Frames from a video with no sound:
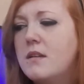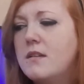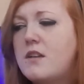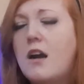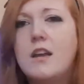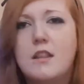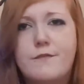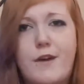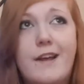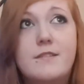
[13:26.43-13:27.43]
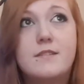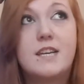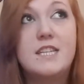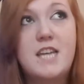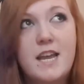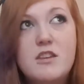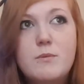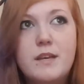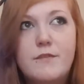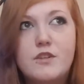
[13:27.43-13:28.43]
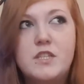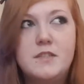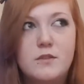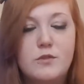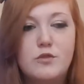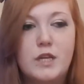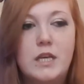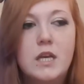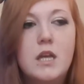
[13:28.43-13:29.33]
Darling in the Franxx is continuing for season 3.